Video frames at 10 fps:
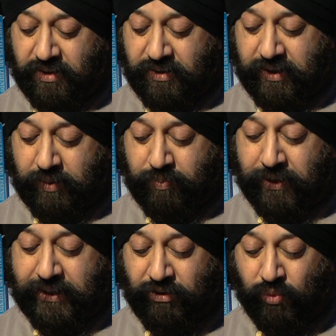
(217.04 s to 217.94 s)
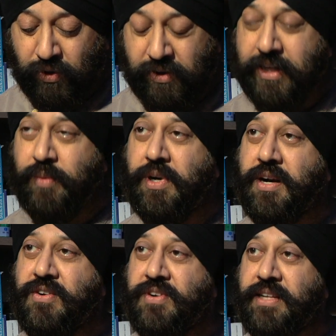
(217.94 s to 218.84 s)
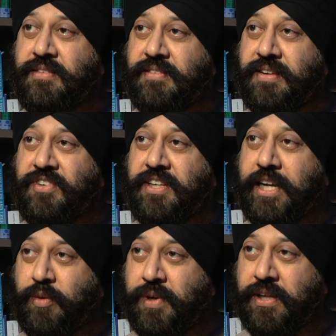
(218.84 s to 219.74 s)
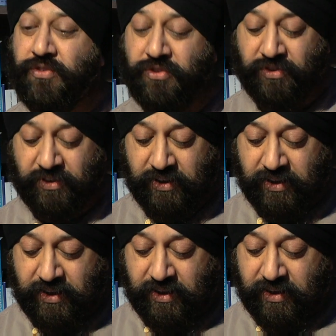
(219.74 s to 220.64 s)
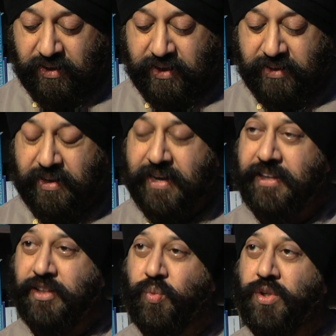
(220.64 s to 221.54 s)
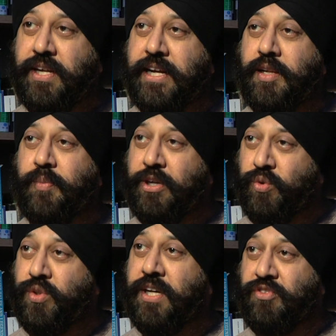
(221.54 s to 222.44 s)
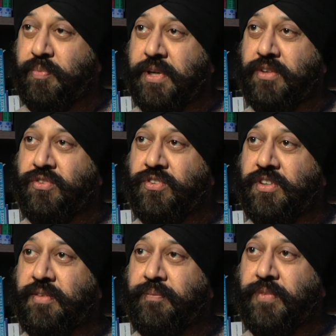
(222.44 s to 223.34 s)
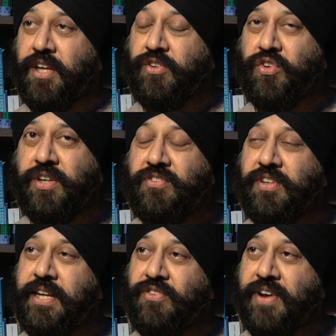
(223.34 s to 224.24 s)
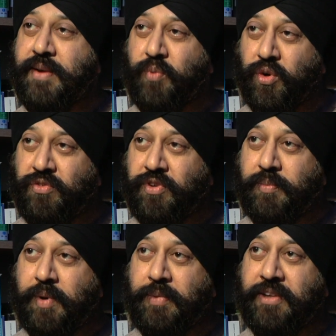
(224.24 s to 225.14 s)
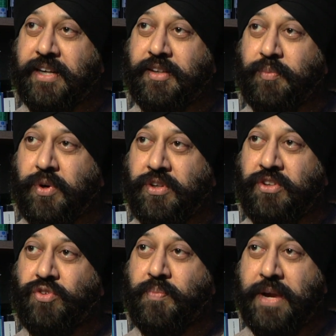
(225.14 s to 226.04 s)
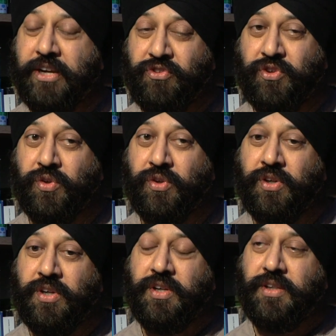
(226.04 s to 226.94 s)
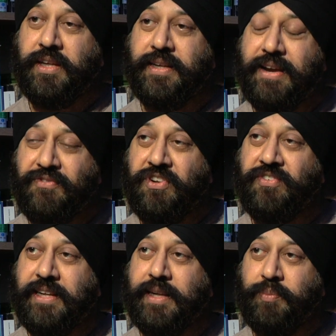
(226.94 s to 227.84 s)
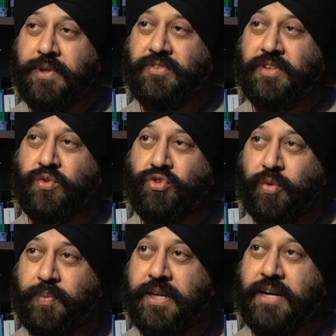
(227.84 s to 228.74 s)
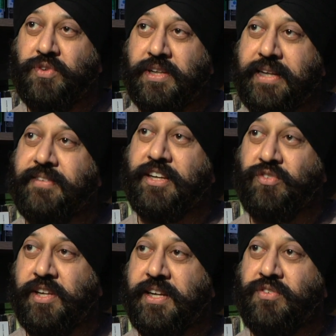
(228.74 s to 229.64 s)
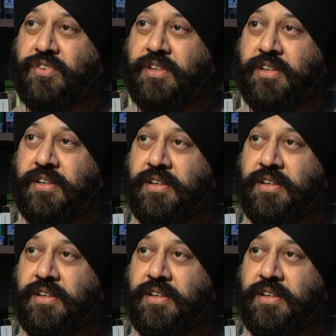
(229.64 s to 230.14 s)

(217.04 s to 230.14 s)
the police would get about £178, and the health would get about £2,000. So you can see that's very important for the public sector bodies to make sure that every single person who should be counted is actually counted.